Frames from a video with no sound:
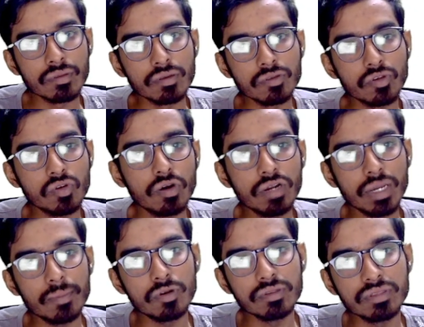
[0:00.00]
You don't
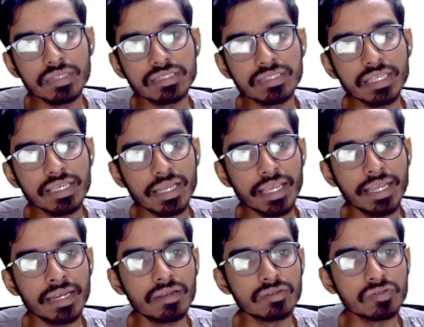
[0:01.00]
about this thing,
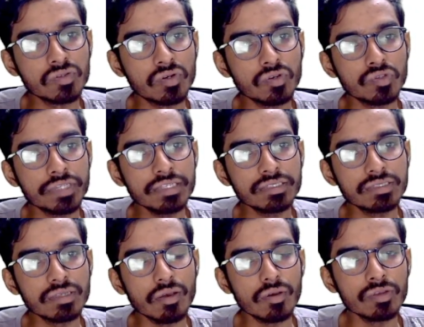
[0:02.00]
right? So you
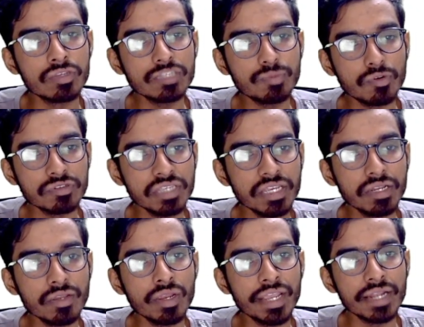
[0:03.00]
just proceed,
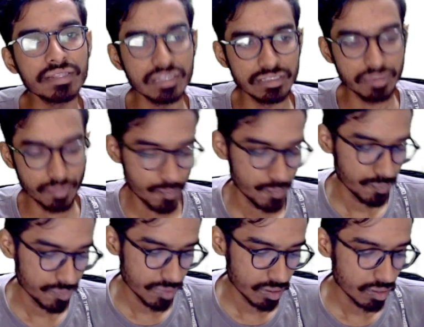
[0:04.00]
you'll get this
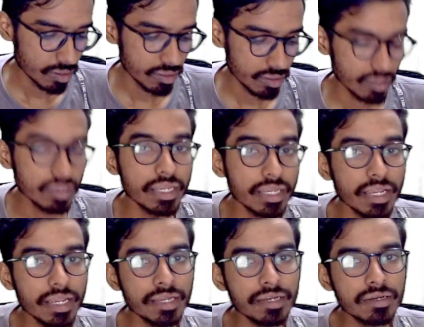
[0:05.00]
A
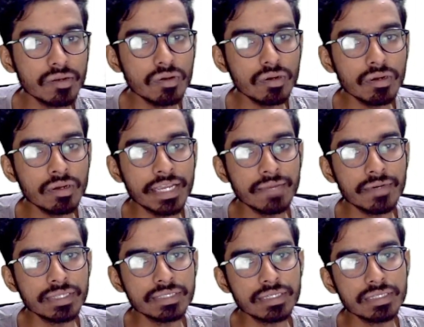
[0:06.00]
into
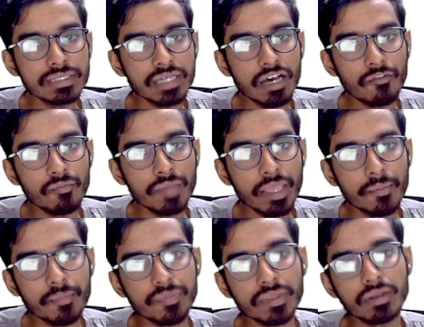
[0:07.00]
divergence of B,
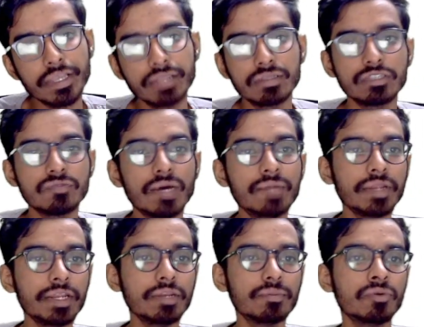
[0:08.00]
right? This is what we
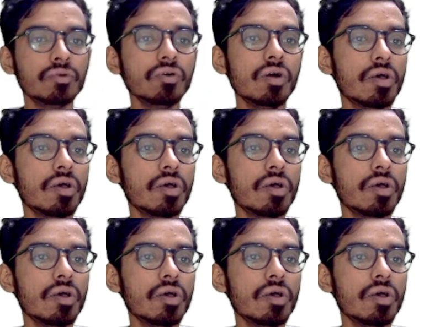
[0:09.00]
need to prove.